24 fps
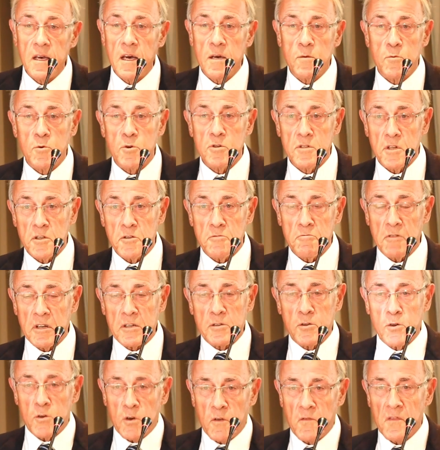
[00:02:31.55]
I was the
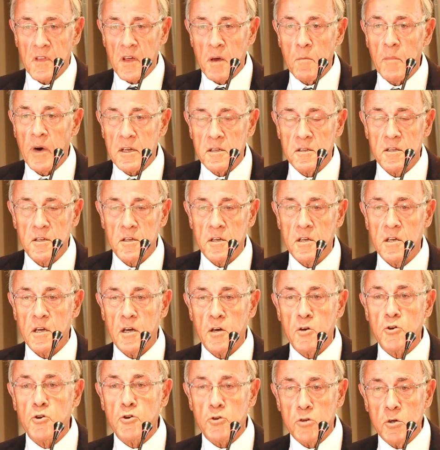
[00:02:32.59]
director of the
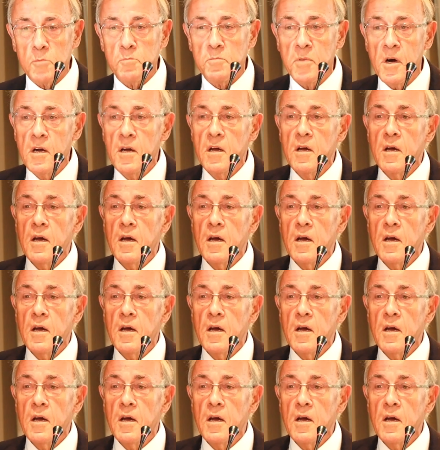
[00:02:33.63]
MIT group,